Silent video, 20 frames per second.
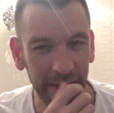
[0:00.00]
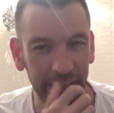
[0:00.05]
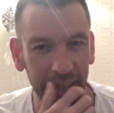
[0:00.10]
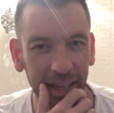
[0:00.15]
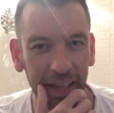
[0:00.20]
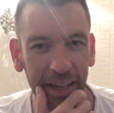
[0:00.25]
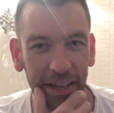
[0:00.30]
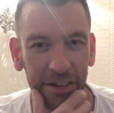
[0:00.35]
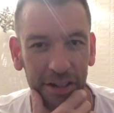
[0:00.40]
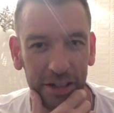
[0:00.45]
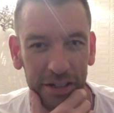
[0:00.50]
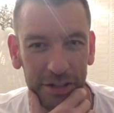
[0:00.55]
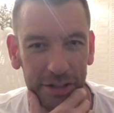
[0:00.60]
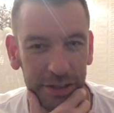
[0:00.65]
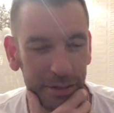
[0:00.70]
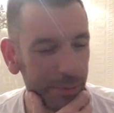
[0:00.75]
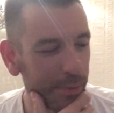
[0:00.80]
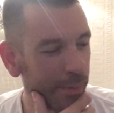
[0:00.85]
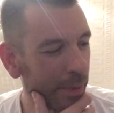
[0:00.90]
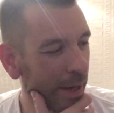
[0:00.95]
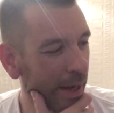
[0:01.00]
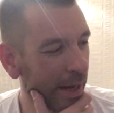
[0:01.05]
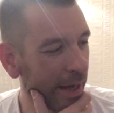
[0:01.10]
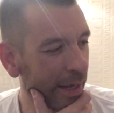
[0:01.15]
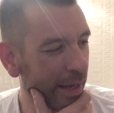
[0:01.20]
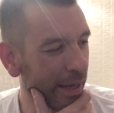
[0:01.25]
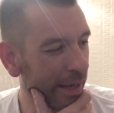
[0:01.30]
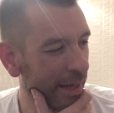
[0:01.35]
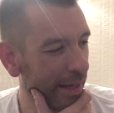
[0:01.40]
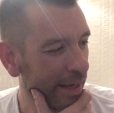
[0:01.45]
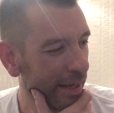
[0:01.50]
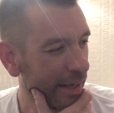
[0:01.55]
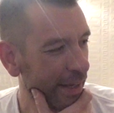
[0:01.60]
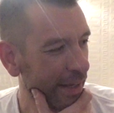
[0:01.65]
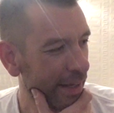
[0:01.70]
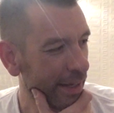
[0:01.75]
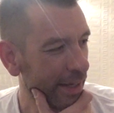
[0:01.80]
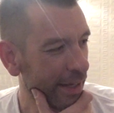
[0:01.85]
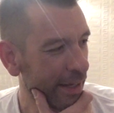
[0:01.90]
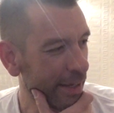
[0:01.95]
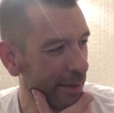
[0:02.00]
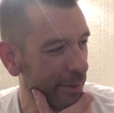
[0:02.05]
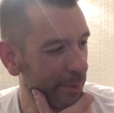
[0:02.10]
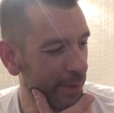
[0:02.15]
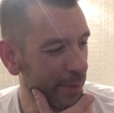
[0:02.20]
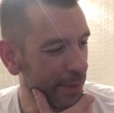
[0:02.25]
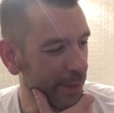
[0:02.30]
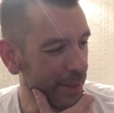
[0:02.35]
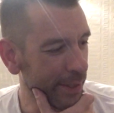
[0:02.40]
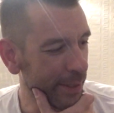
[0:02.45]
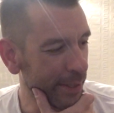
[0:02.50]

gate crashed his party, but